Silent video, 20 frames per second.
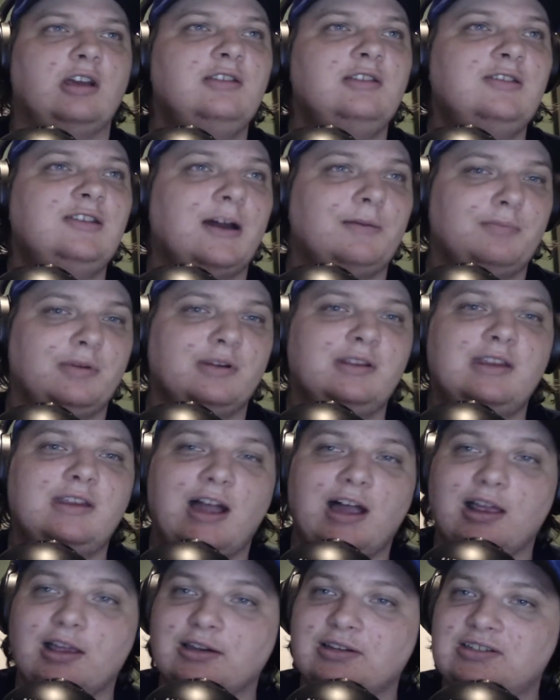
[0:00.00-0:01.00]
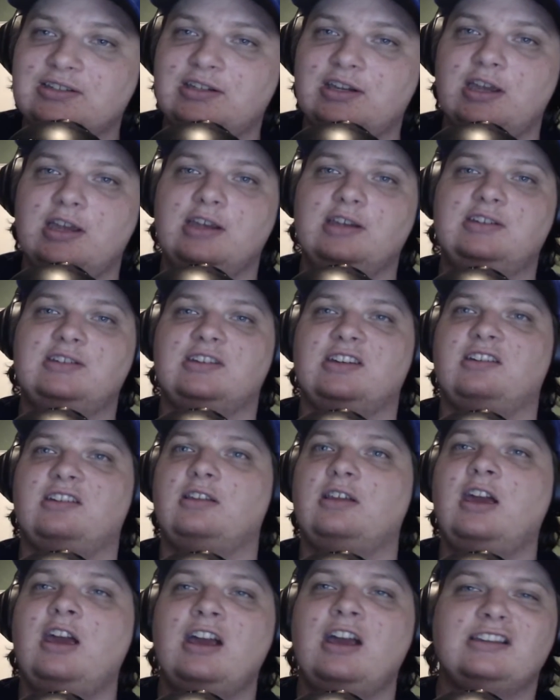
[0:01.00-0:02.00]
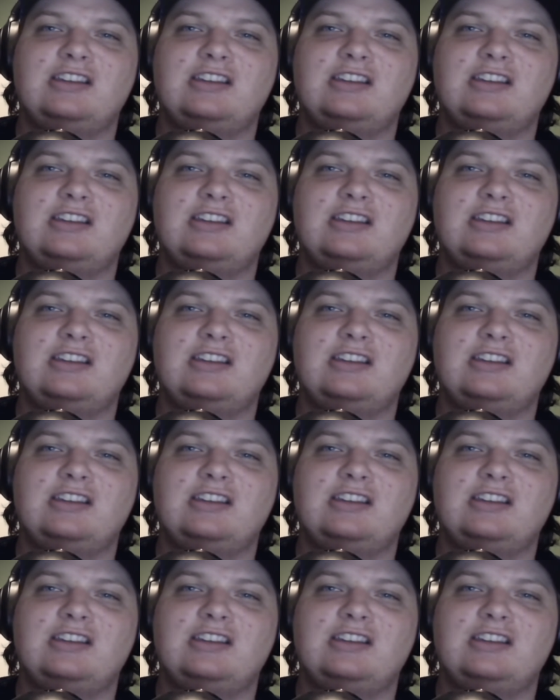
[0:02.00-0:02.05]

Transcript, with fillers: in-depth analysis and